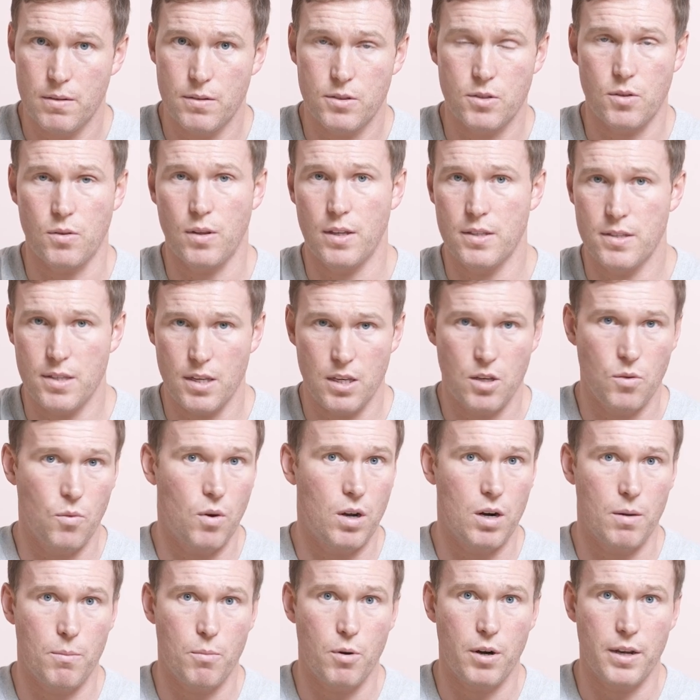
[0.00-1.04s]
So let's say you
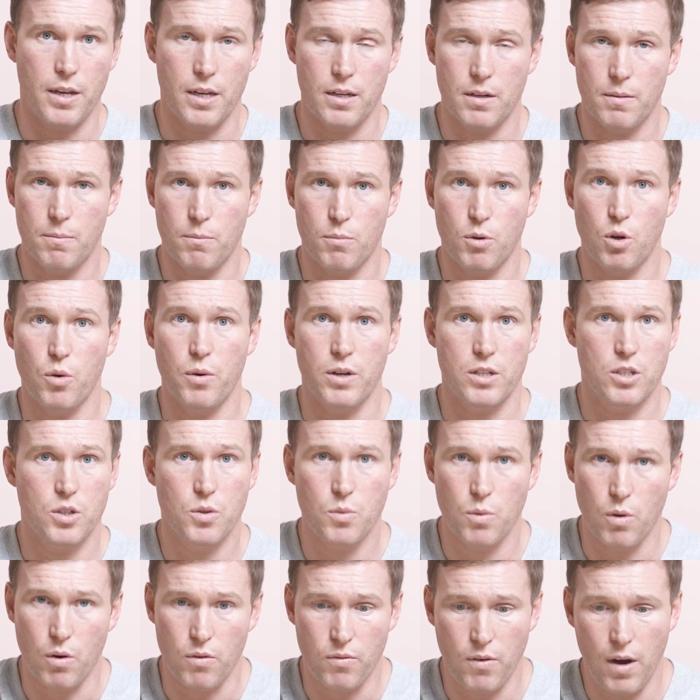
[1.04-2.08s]
want to brew at
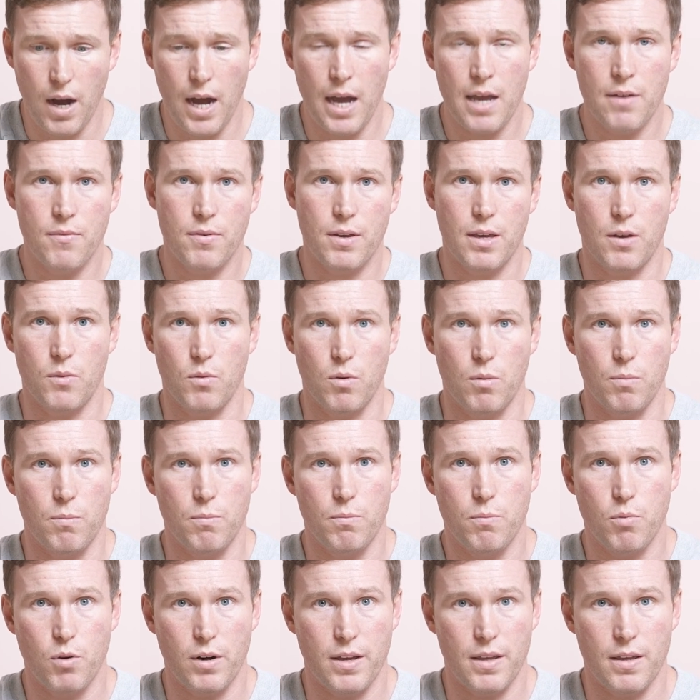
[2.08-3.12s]
205, it will
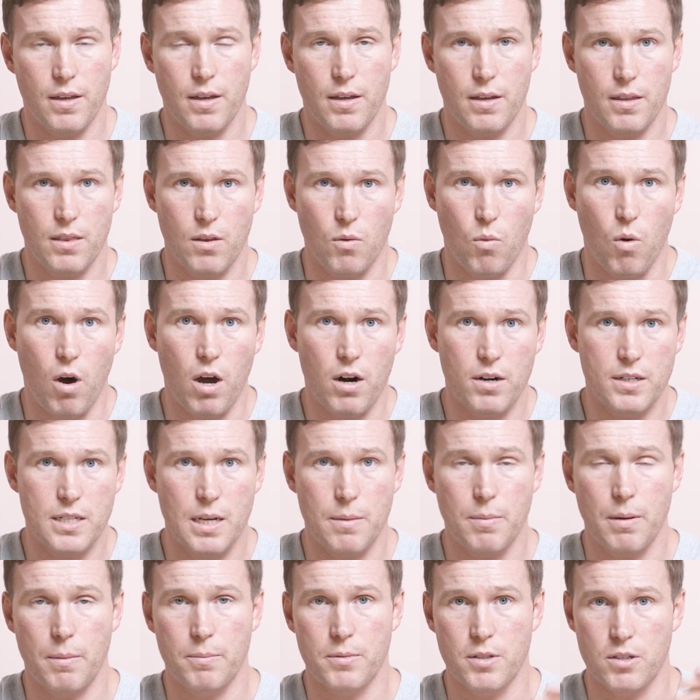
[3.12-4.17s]
bring the water
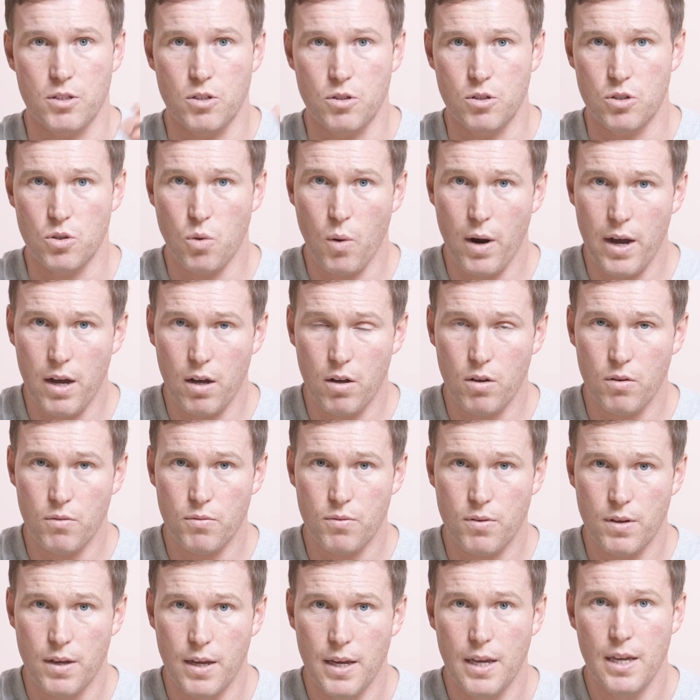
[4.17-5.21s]
temp up to
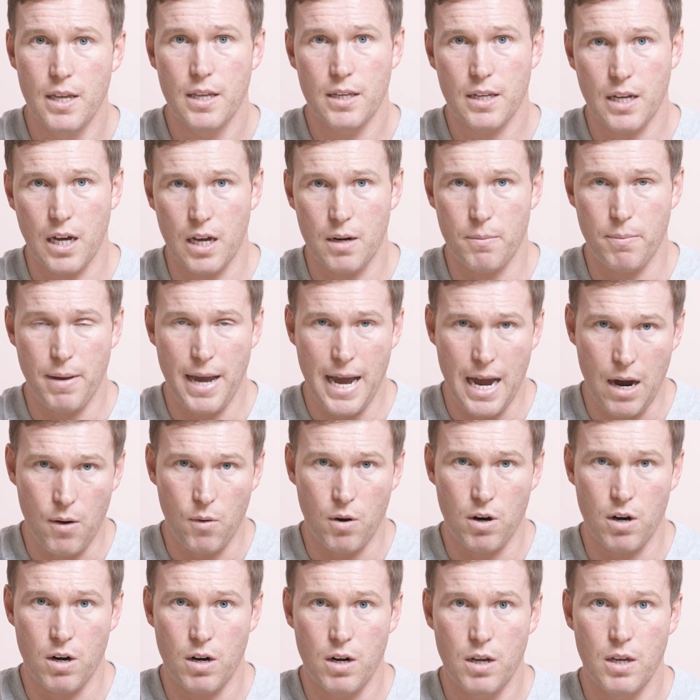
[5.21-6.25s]
212, cut
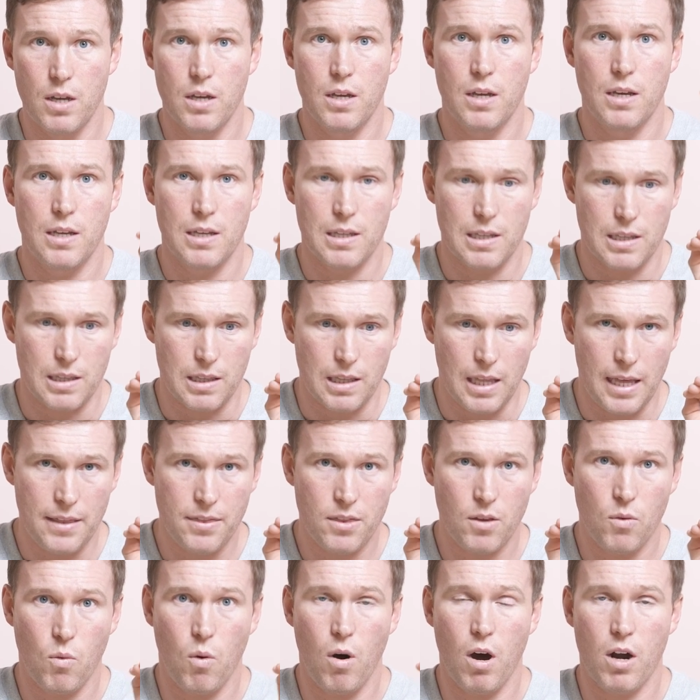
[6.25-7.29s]
power,
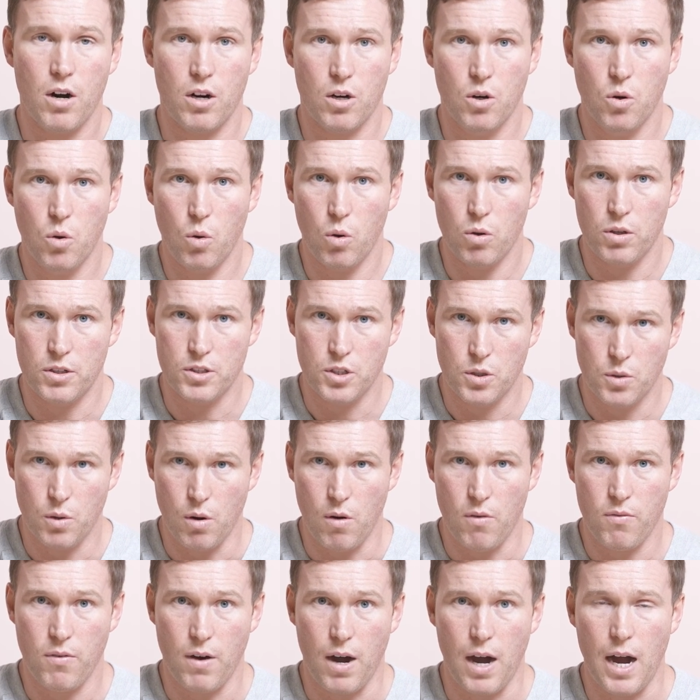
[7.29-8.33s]
let the water cool to
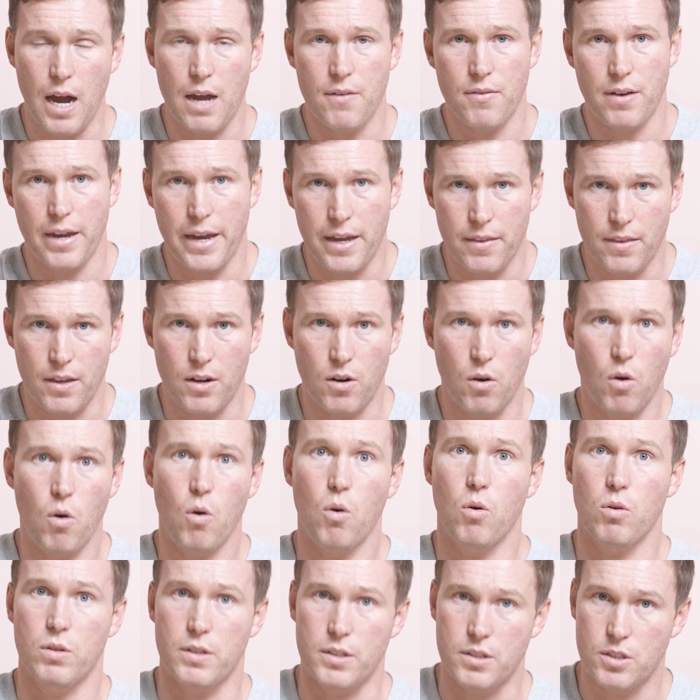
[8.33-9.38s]
205, and then
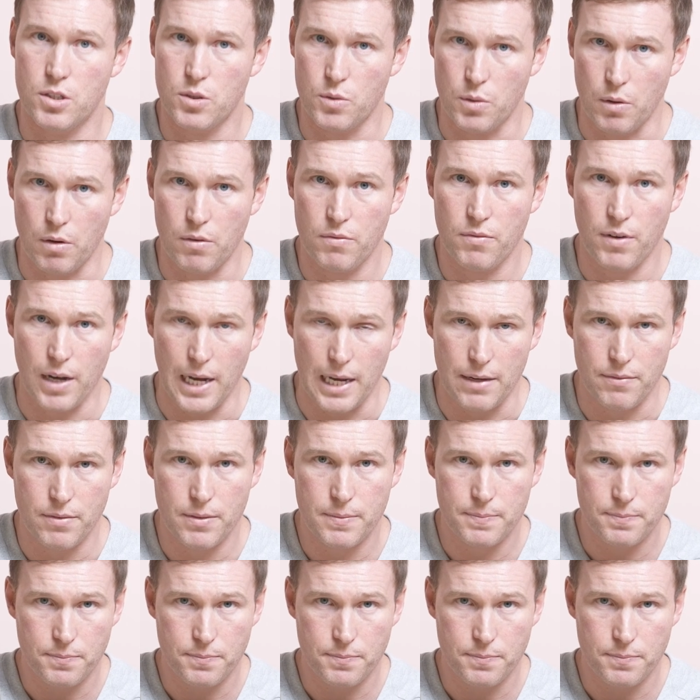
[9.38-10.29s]
hold at 205.